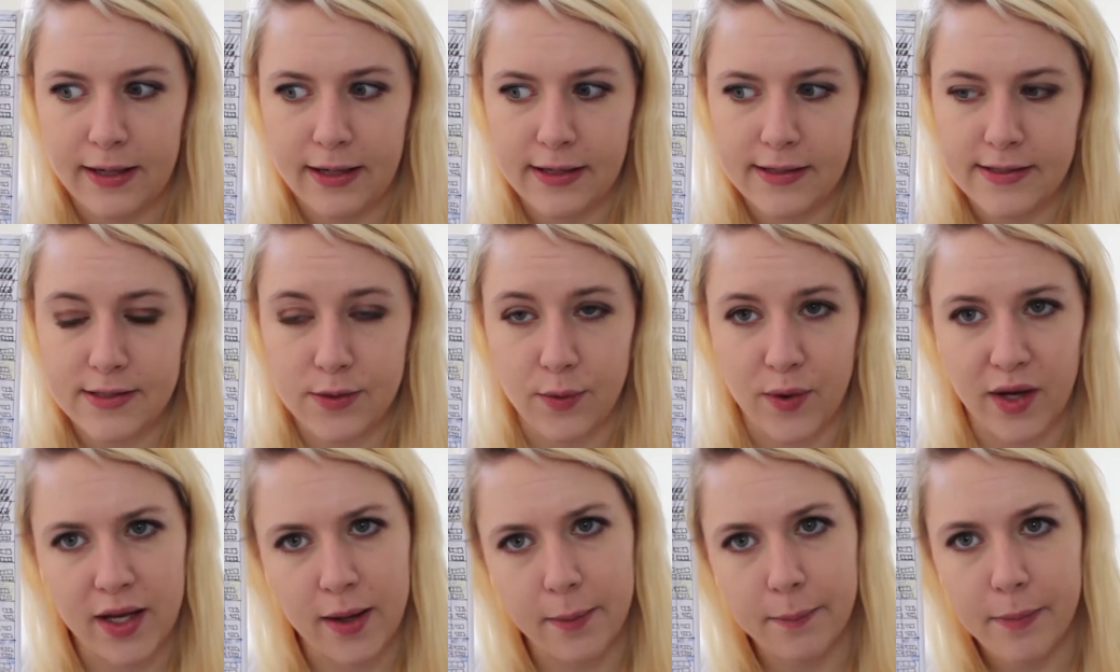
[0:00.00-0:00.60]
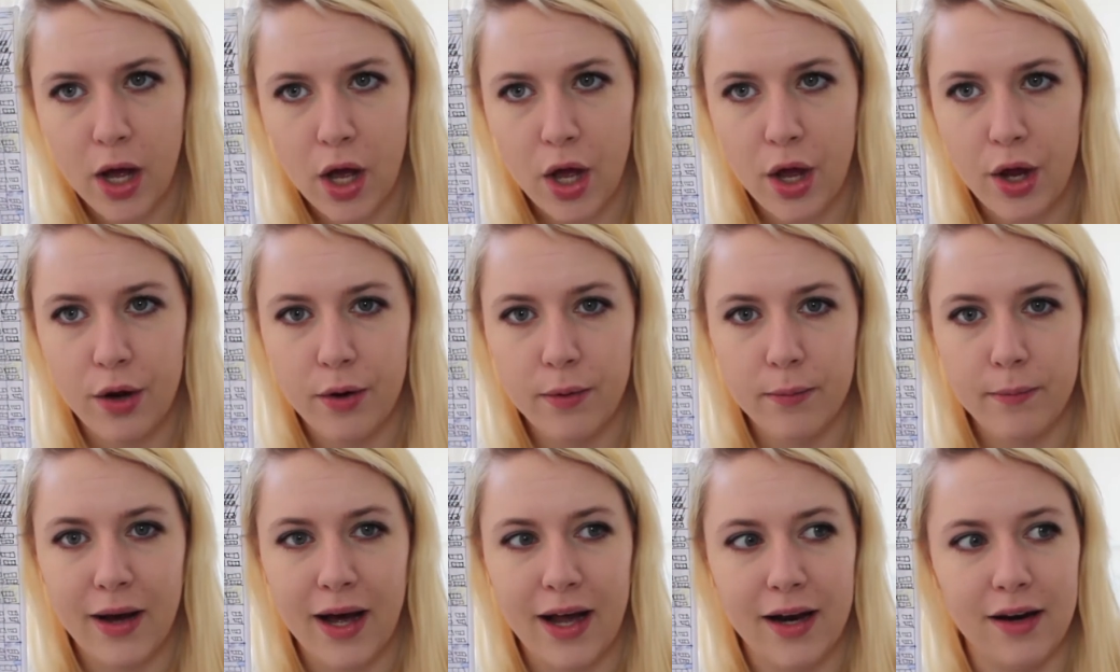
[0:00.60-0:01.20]
So I come
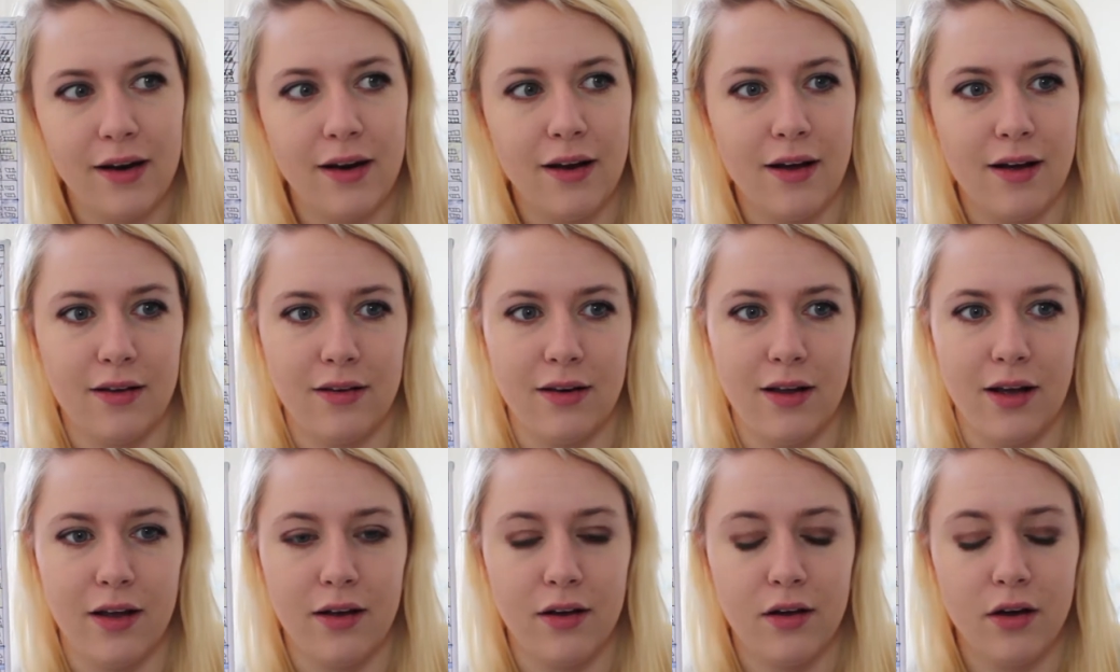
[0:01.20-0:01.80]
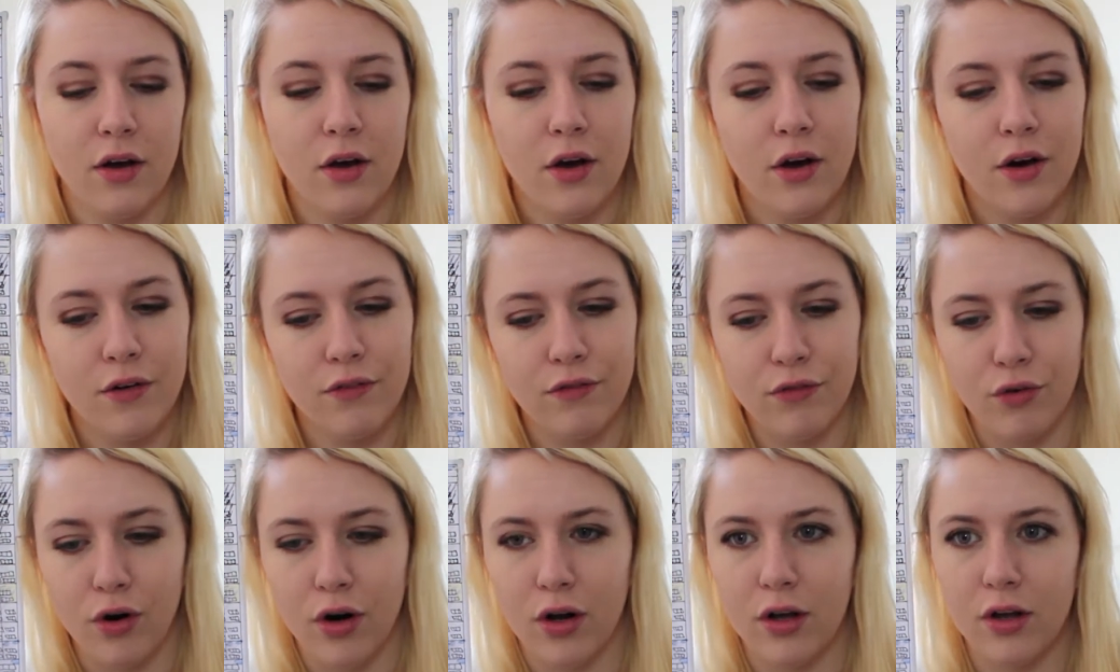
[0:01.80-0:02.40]
home and at like
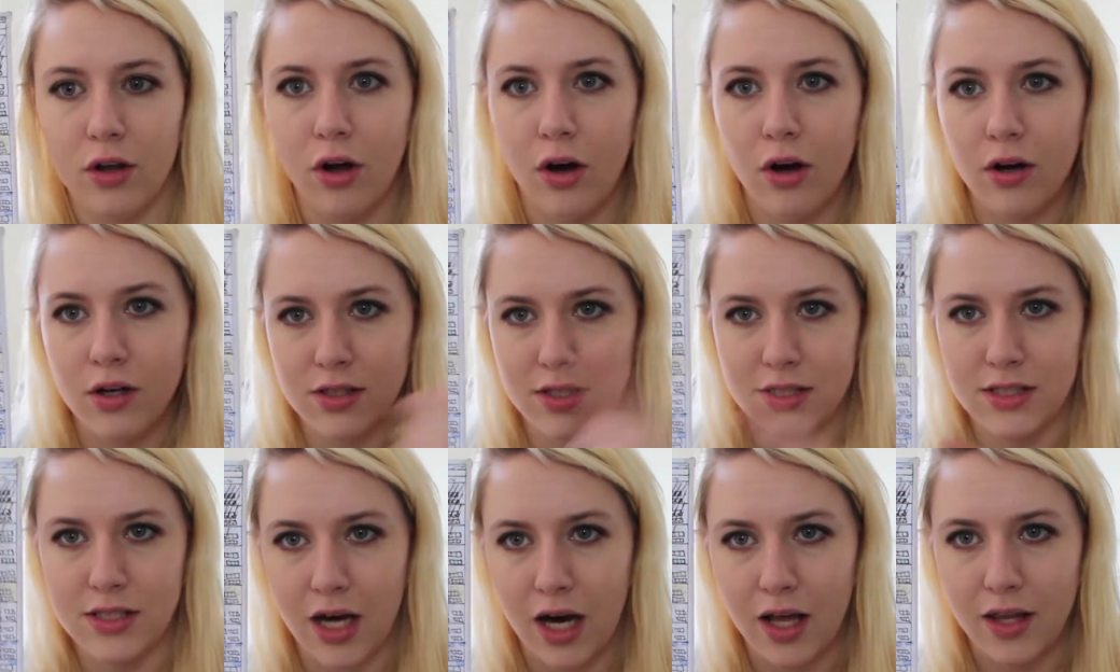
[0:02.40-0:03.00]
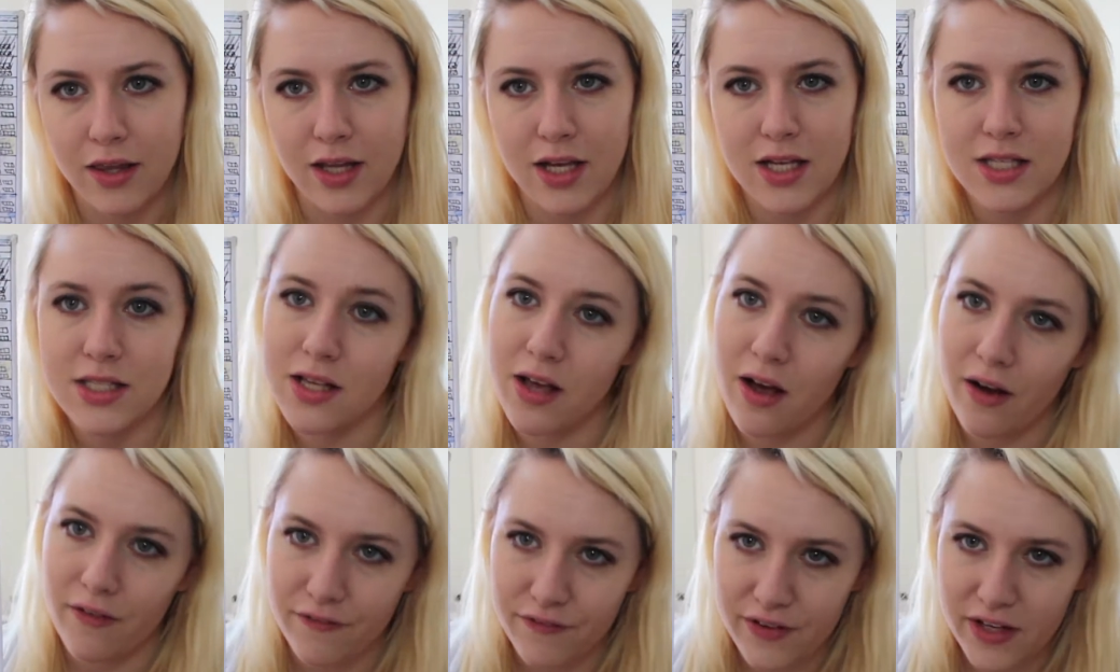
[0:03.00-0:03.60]
4 o'clock start this,
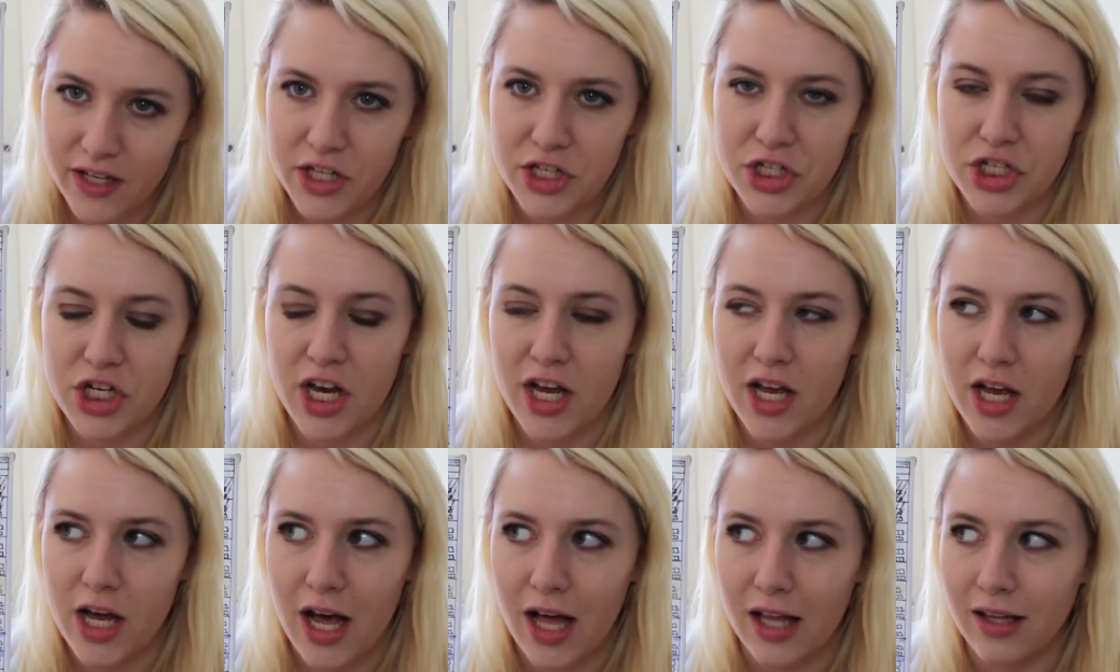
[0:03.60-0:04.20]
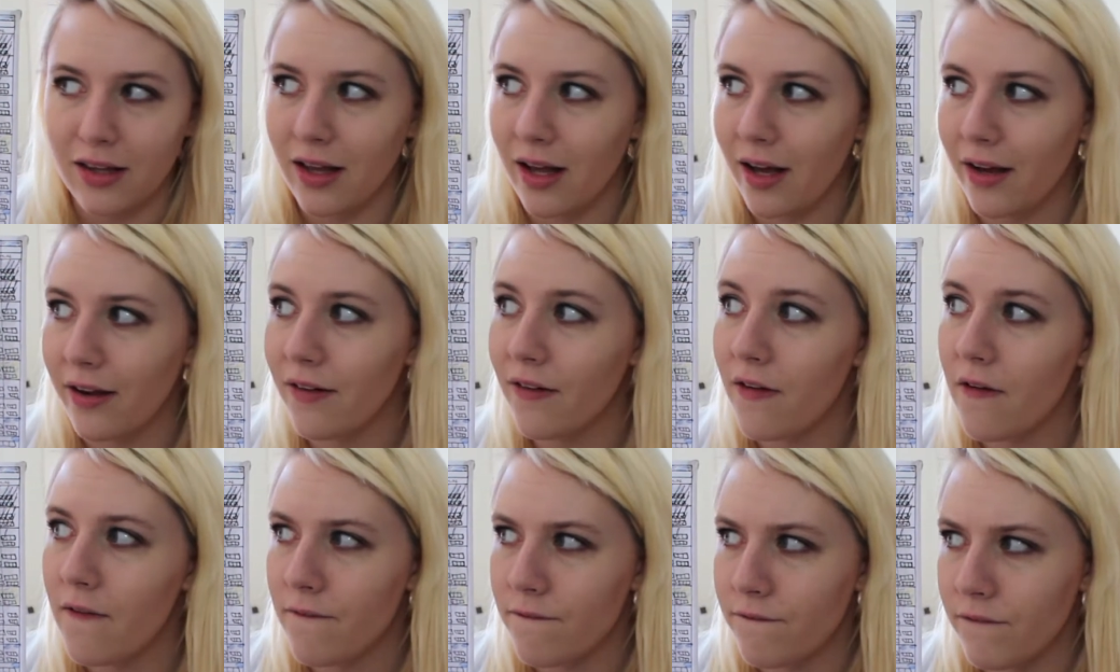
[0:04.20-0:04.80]
I finish it at
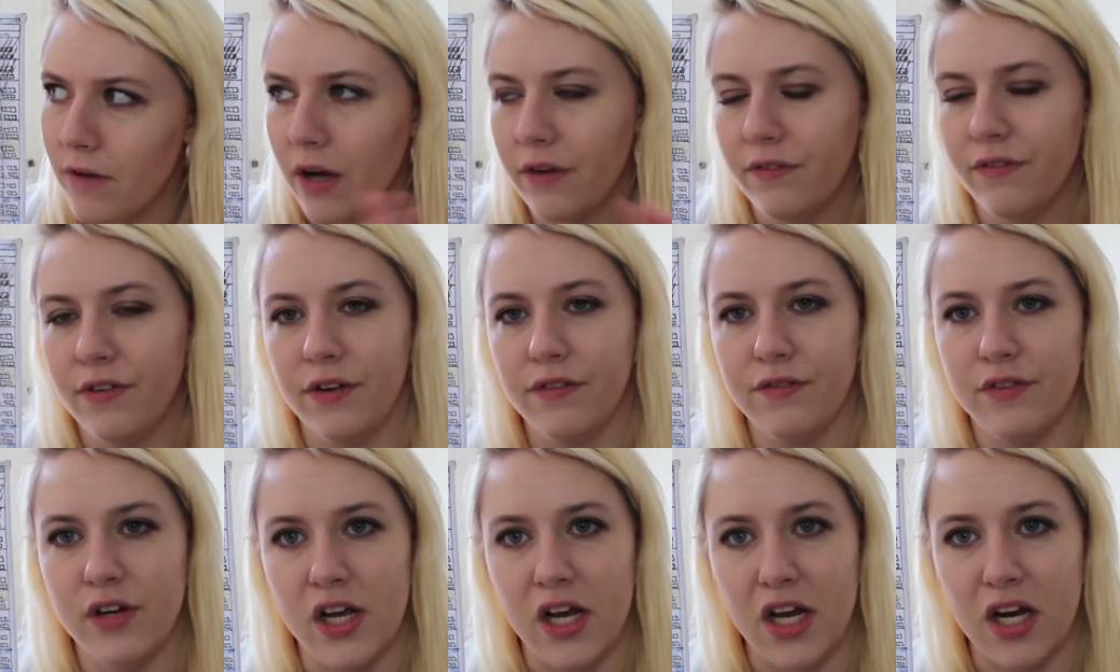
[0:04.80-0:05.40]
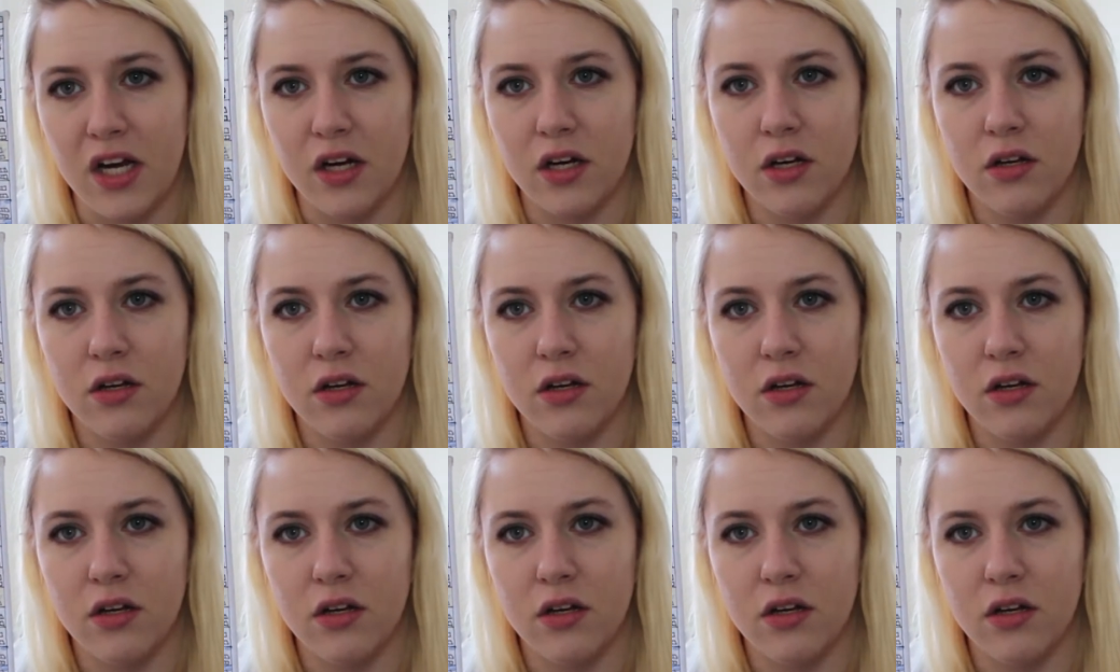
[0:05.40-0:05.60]
like 5:15.